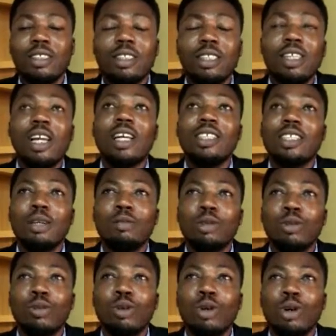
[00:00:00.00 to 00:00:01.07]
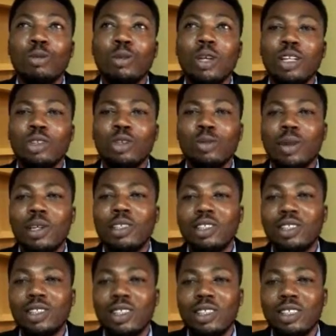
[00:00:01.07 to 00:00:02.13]
The last time someone called me that I saw my
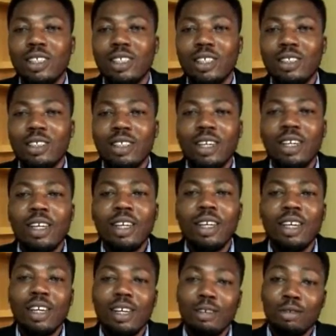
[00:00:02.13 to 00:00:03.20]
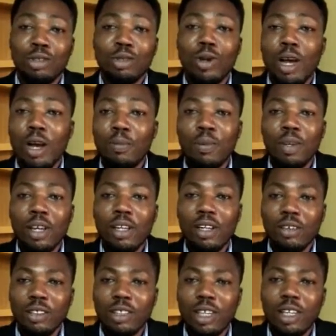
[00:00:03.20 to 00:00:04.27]
t-shirt in the East, I was so happy, and
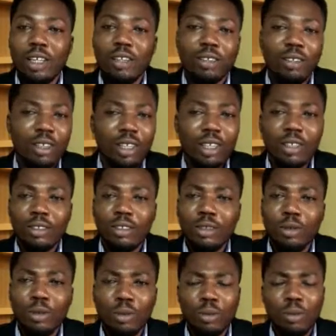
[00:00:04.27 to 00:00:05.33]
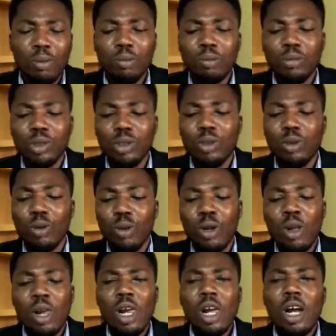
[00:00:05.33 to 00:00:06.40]
I was like, okay, so
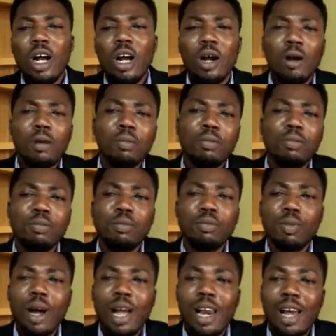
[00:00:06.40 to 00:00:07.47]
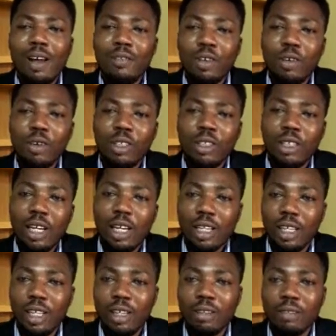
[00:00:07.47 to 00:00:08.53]
while having all this
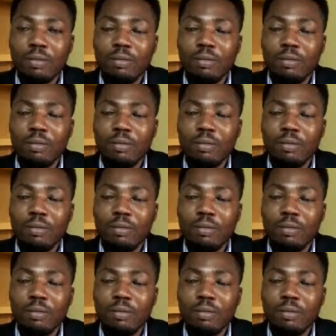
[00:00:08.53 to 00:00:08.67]
idea,